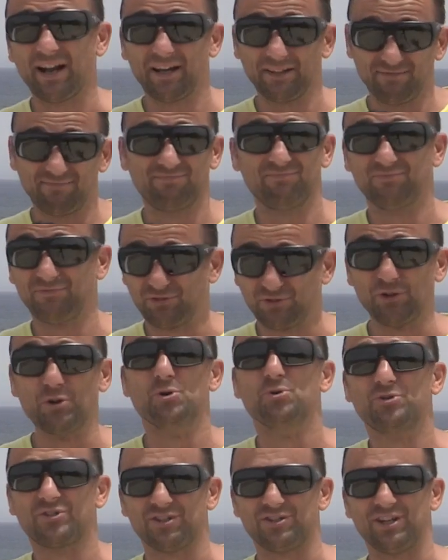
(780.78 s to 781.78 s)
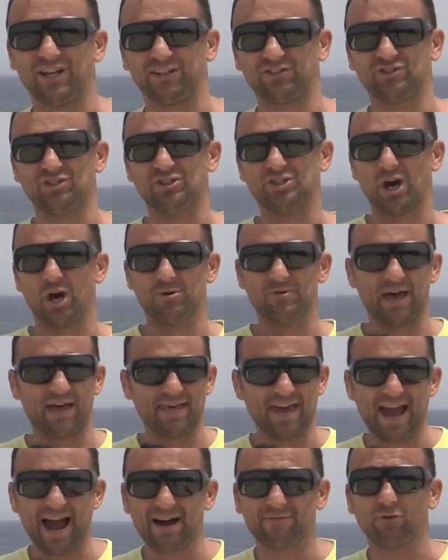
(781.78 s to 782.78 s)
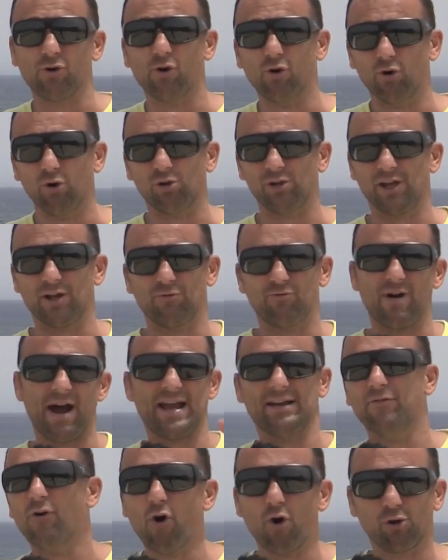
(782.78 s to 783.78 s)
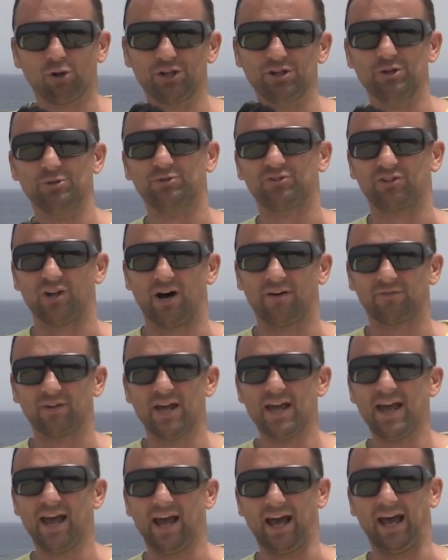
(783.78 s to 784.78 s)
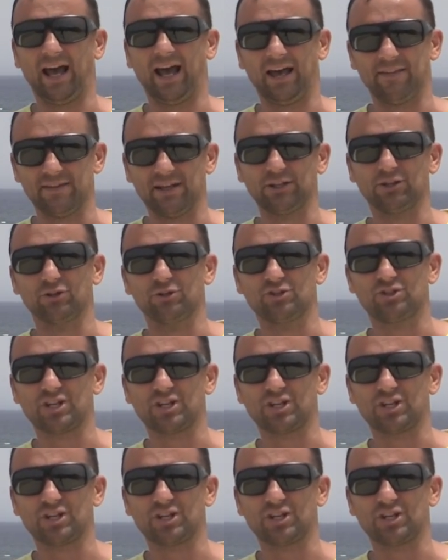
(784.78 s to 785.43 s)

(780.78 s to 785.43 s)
I do suggest you go there. They have all the array of all the new stuff, and they're good